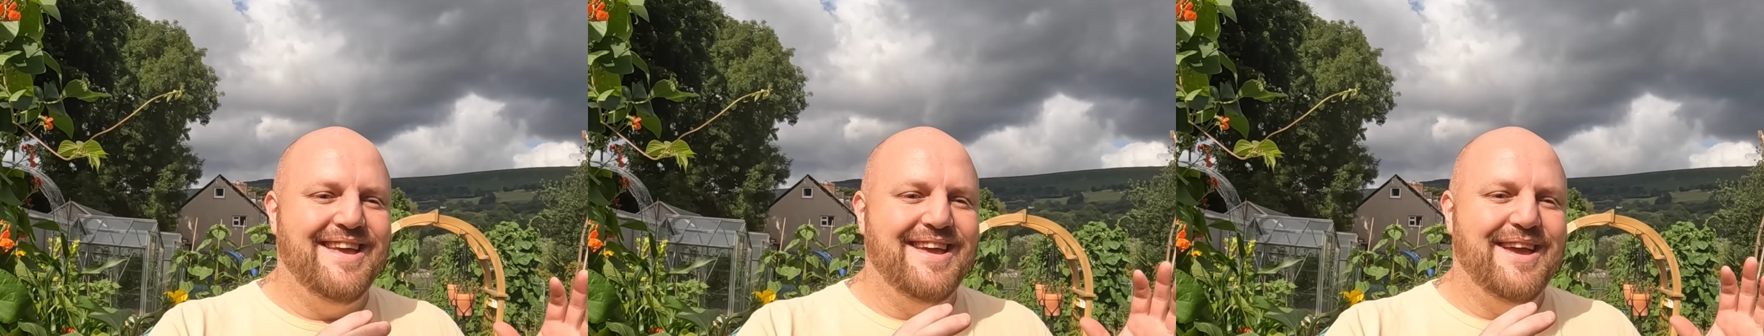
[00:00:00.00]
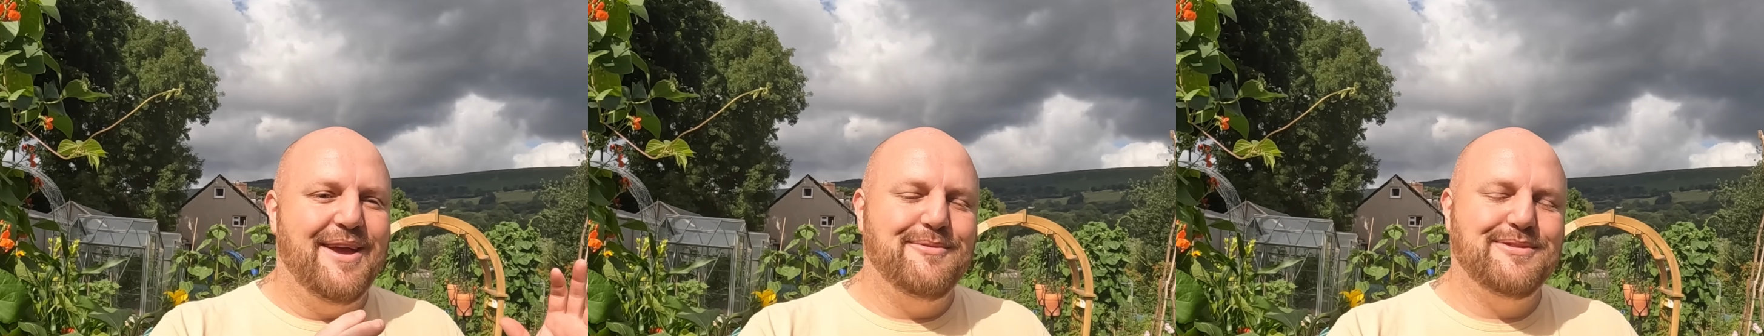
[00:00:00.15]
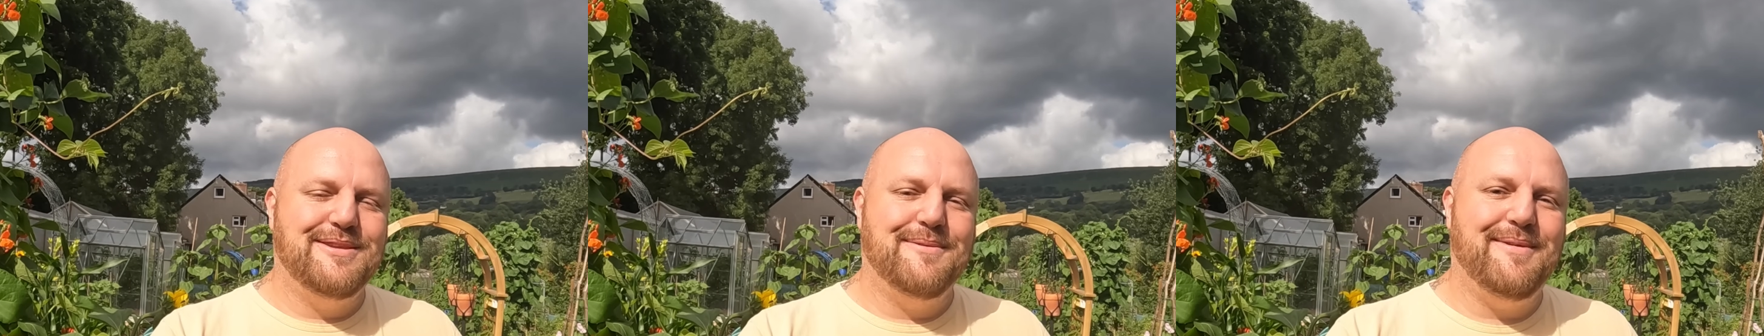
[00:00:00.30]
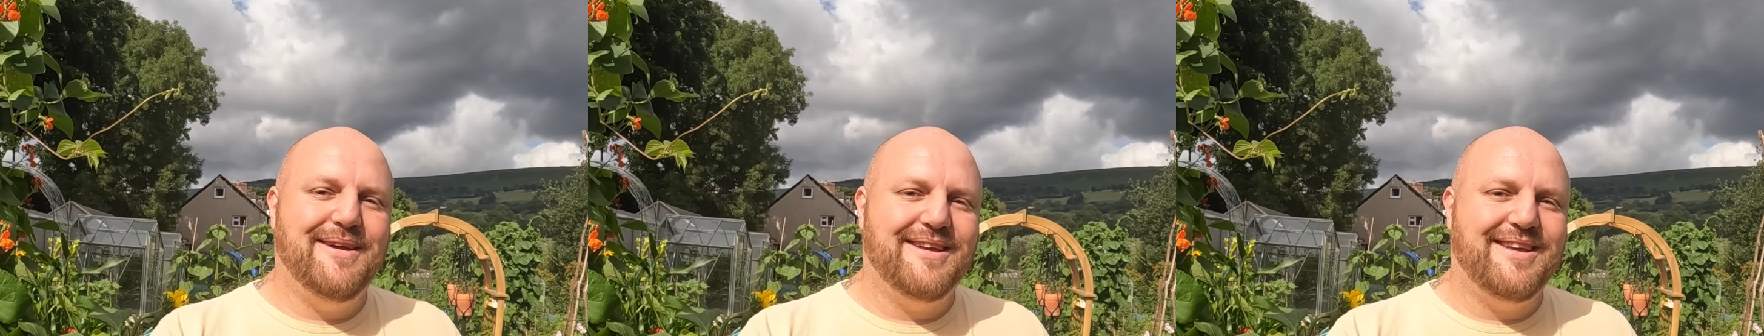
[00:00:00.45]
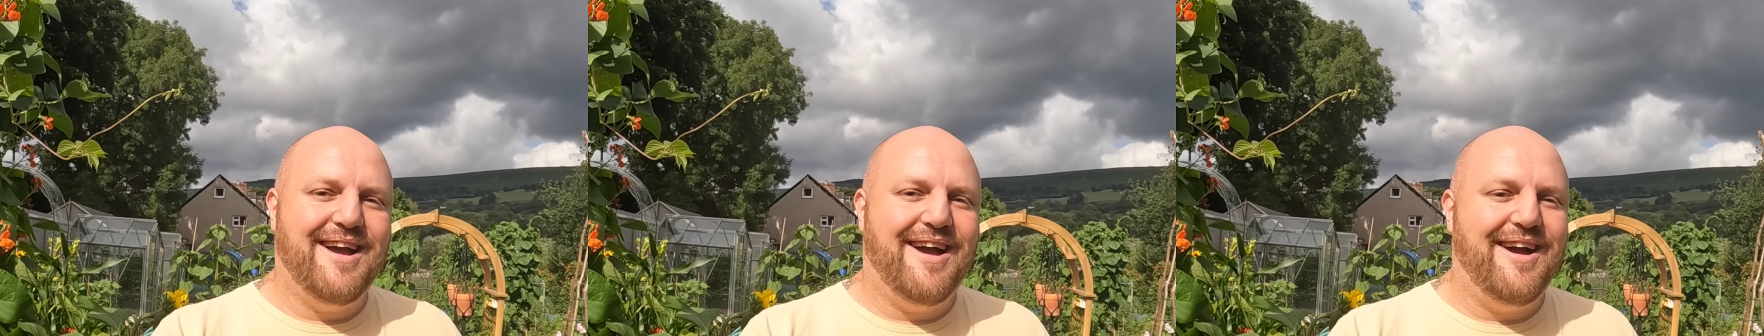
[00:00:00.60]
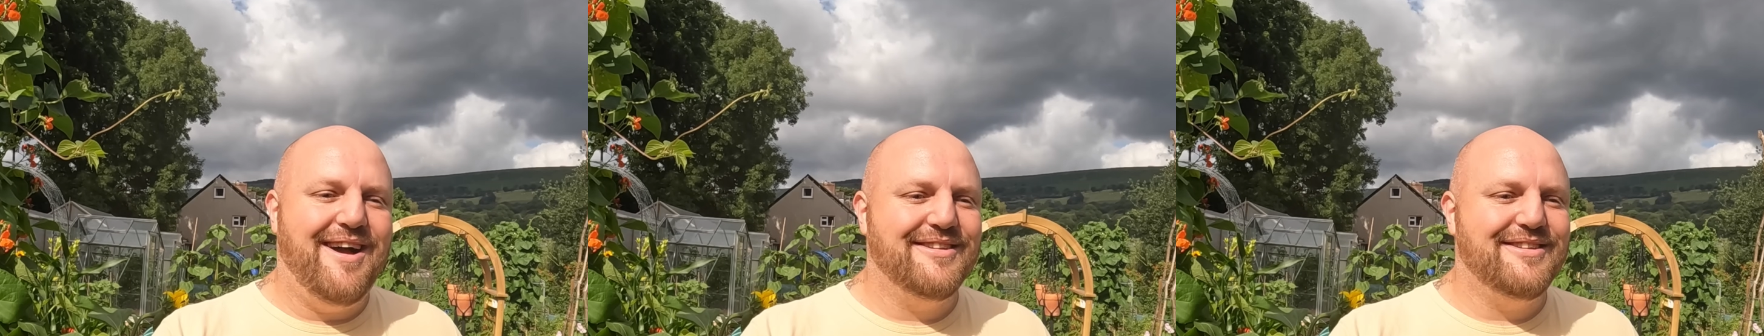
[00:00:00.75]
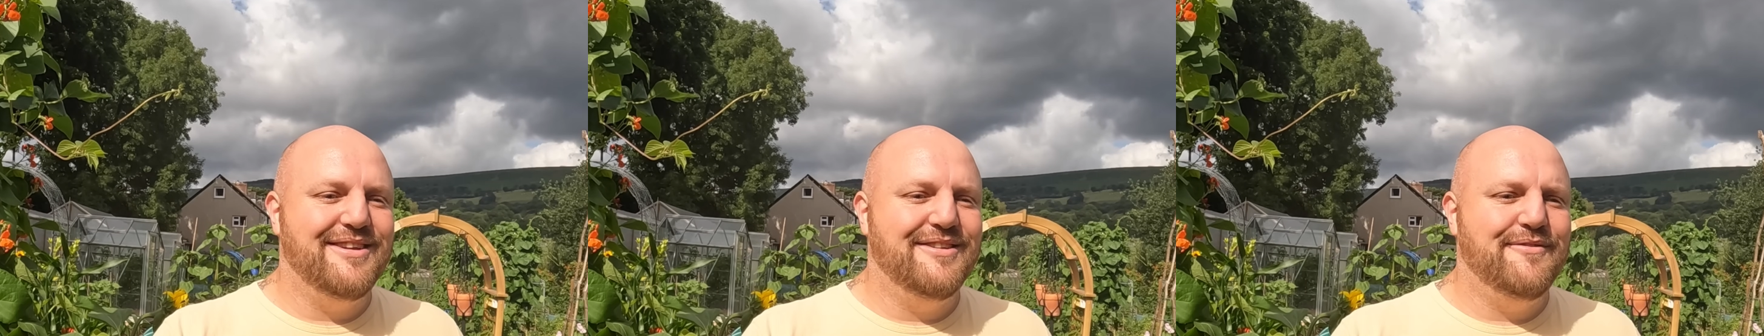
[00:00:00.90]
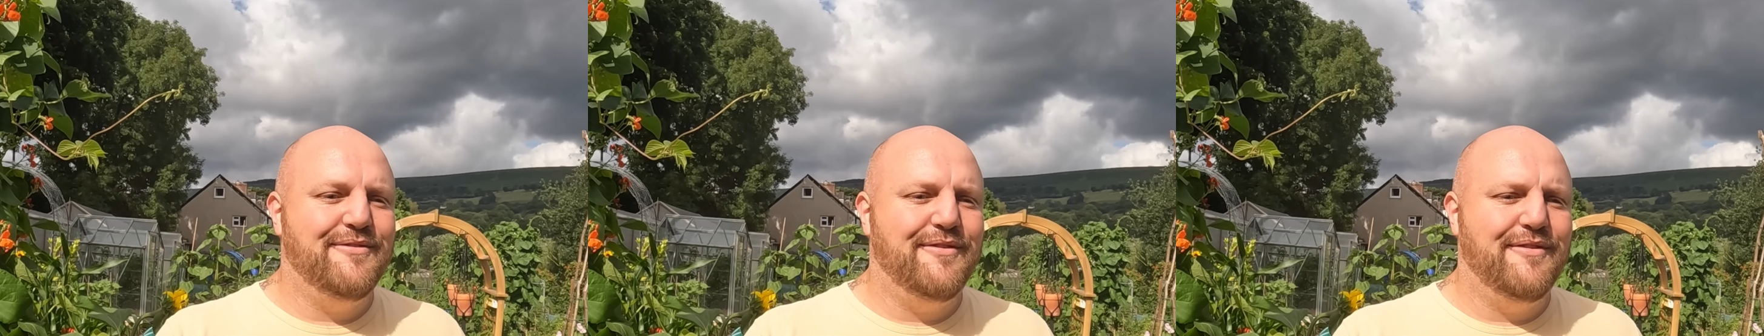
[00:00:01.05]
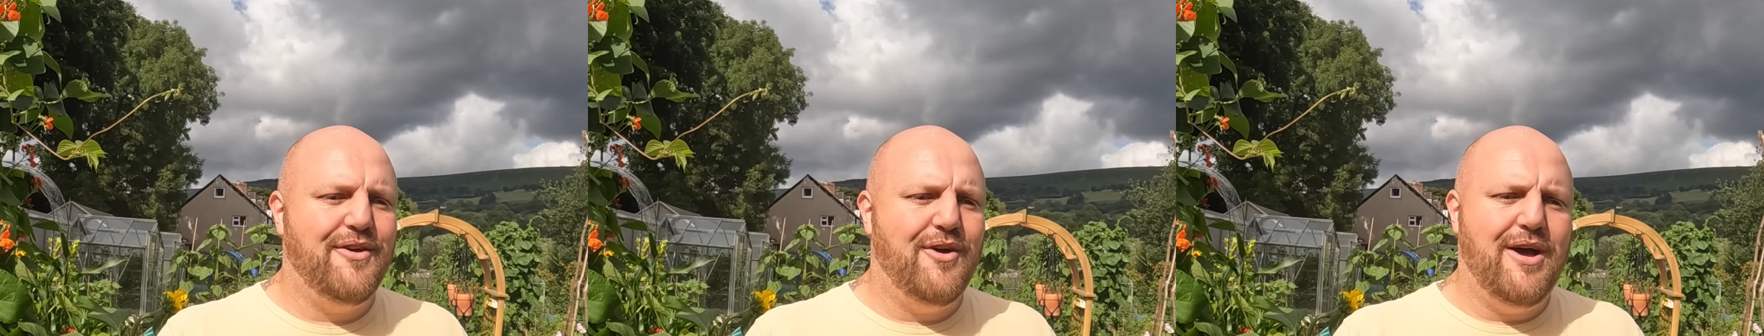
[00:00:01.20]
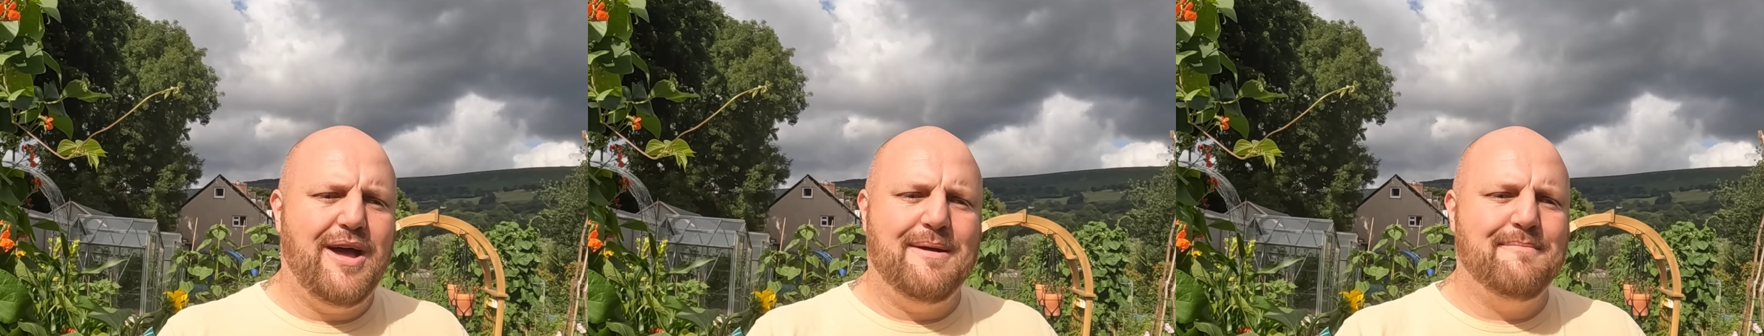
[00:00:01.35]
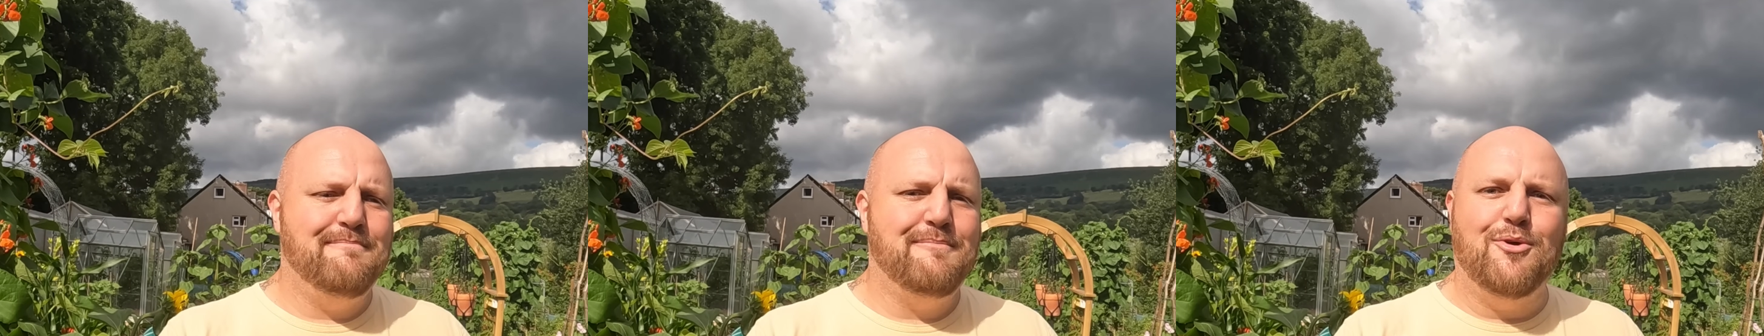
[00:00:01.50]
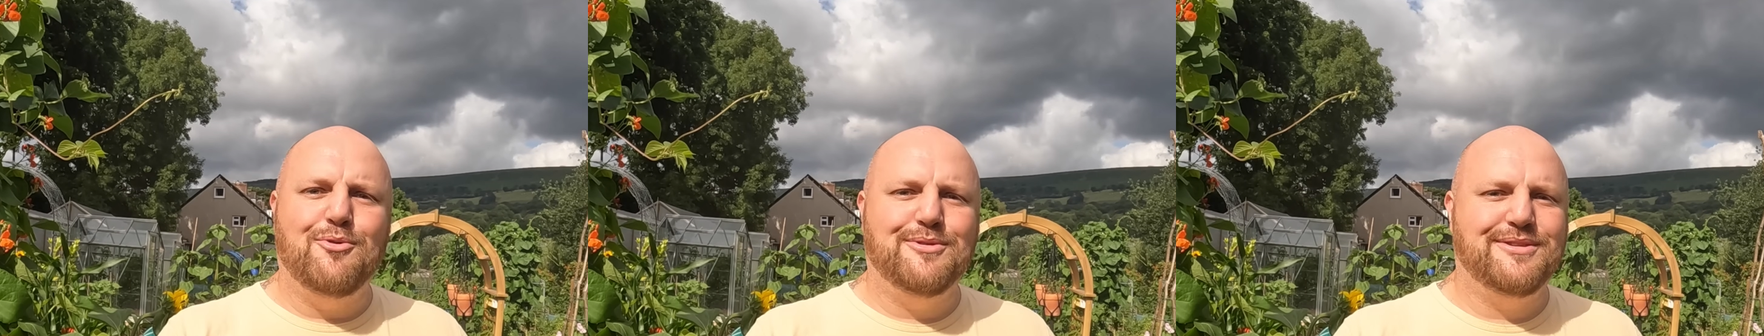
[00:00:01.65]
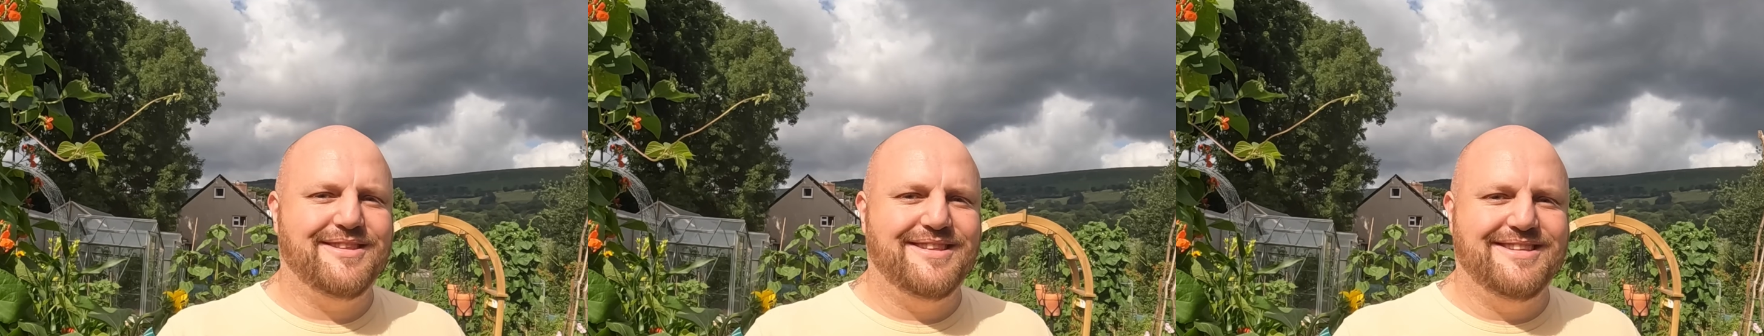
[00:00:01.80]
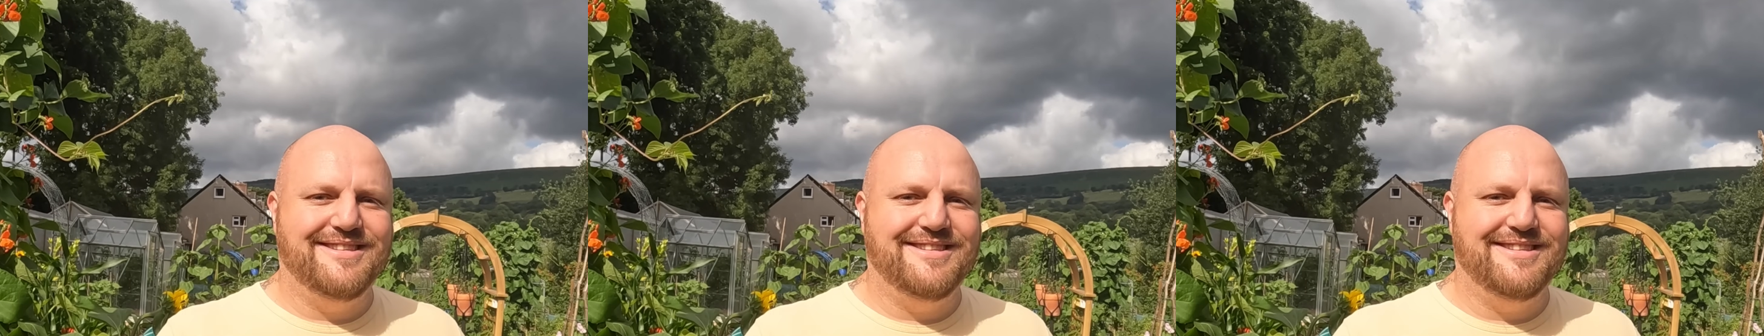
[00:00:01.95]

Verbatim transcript: It was in my garden for, uh, most of the